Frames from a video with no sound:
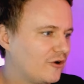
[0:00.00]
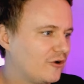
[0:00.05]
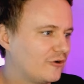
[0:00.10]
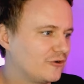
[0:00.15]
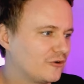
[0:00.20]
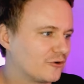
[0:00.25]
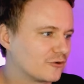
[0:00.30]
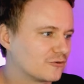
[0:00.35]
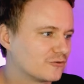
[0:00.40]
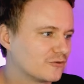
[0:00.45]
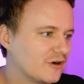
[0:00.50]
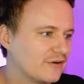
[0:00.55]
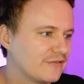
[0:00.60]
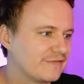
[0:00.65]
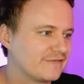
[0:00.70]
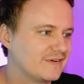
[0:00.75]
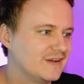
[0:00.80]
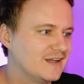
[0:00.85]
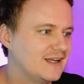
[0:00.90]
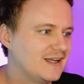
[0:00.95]
on or
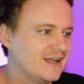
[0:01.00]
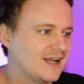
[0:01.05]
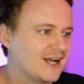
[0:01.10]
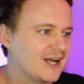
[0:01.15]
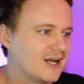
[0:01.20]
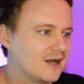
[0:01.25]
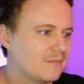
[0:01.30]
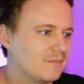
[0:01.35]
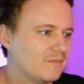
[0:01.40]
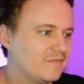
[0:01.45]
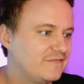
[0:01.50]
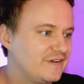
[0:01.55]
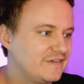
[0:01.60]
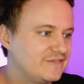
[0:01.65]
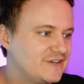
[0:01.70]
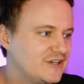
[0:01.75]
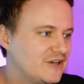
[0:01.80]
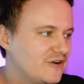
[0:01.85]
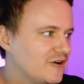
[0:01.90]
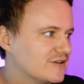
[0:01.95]
off, um,
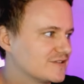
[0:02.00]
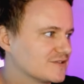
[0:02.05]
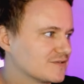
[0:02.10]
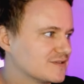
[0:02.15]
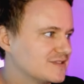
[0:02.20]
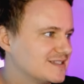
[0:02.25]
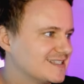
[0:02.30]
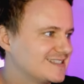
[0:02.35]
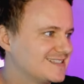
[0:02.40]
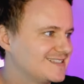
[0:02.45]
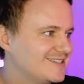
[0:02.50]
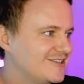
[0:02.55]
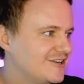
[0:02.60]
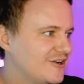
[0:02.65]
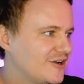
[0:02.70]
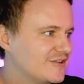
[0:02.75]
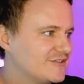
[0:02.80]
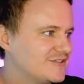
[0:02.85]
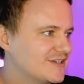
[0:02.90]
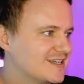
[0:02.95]
50 Hertz or 60
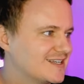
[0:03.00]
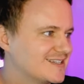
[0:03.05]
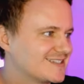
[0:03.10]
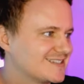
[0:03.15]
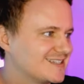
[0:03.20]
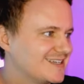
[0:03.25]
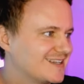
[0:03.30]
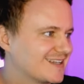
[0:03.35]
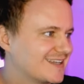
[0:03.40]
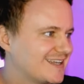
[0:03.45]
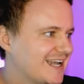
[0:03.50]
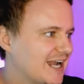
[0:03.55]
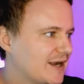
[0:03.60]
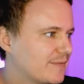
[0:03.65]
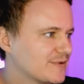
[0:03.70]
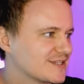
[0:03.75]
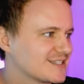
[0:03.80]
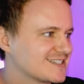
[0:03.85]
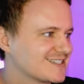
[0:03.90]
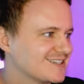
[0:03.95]
Hertz. You can see the
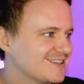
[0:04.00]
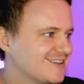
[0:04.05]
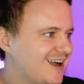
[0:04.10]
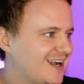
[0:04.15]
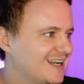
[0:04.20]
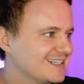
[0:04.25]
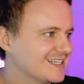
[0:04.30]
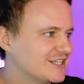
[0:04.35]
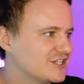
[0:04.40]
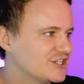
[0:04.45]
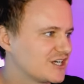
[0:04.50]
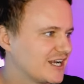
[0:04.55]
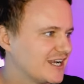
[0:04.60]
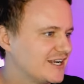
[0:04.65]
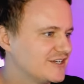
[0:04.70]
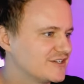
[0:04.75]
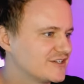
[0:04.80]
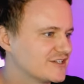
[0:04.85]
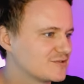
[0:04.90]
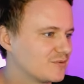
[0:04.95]
camera slightly
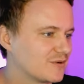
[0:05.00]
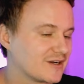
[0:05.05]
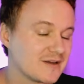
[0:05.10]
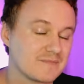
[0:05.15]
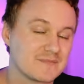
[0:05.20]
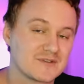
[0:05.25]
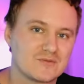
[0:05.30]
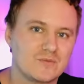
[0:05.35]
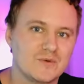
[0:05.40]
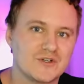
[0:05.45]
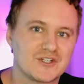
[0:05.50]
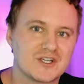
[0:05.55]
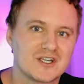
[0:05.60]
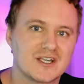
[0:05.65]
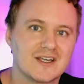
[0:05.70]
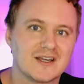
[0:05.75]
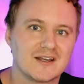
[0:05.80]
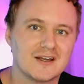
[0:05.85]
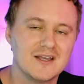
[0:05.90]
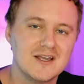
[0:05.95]
changes when I'm switching
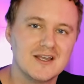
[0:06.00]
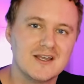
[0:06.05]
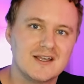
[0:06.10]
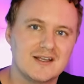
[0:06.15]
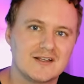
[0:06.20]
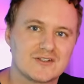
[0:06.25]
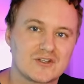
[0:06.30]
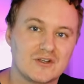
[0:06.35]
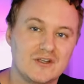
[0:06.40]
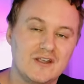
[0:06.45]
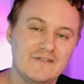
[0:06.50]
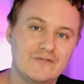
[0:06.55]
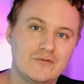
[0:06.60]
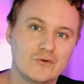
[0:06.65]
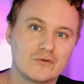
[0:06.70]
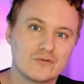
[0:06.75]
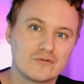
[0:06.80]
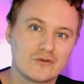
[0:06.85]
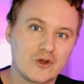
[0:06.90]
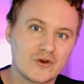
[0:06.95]
it. So if
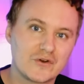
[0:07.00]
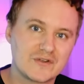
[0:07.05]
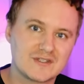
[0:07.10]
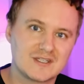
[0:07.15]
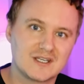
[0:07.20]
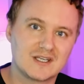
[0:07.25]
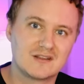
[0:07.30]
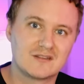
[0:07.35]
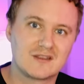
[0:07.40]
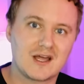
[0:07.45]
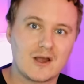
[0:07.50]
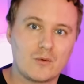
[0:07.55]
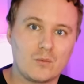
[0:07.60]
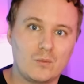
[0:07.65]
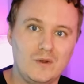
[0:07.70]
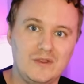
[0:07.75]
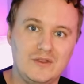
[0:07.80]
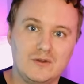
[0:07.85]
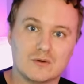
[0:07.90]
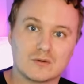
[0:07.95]
you're noticing that
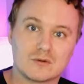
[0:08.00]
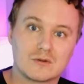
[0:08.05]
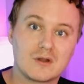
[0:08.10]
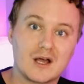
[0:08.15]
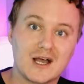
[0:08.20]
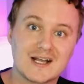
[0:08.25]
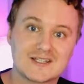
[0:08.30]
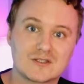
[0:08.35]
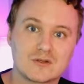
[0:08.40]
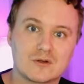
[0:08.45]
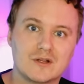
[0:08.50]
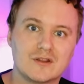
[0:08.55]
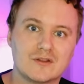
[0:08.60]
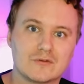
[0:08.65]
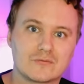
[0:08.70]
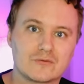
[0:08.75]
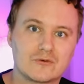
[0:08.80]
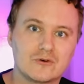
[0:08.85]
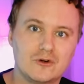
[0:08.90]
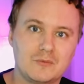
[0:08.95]
with your lights on in the
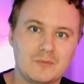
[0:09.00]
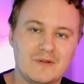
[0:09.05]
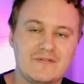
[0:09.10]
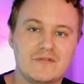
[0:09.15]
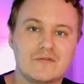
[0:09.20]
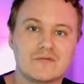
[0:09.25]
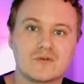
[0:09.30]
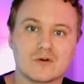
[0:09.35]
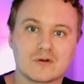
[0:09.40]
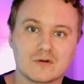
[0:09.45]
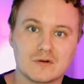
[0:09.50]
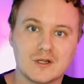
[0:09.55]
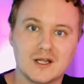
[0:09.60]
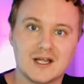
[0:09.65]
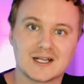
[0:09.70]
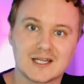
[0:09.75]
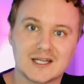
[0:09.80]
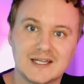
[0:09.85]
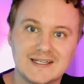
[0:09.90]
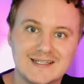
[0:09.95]
room, if you've got
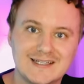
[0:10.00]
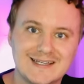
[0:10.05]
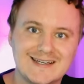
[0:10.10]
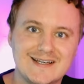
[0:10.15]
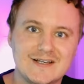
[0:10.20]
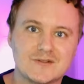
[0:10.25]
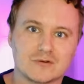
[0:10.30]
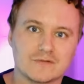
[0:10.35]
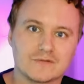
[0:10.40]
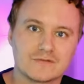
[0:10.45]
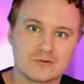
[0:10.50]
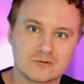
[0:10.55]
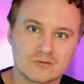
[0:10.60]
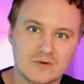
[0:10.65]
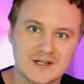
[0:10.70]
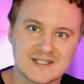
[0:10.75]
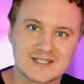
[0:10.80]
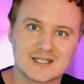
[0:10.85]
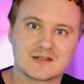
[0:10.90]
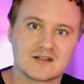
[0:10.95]
LEDs or
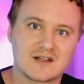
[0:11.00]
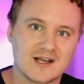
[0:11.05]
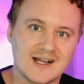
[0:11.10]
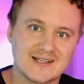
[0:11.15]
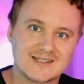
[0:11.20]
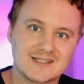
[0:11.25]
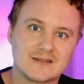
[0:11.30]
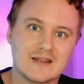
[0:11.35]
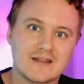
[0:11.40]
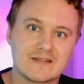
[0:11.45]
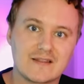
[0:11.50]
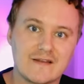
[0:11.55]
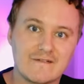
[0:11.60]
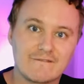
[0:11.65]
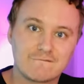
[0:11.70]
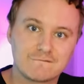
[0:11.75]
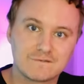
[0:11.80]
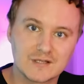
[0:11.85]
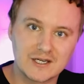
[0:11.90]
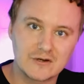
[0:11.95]
fluorescent lights and that they're
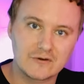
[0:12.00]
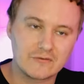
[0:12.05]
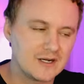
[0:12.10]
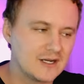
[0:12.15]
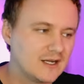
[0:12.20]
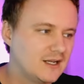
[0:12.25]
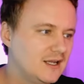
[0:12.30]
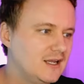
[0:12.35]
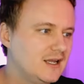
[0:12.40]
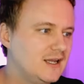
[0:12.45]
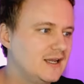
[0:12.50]
flickering,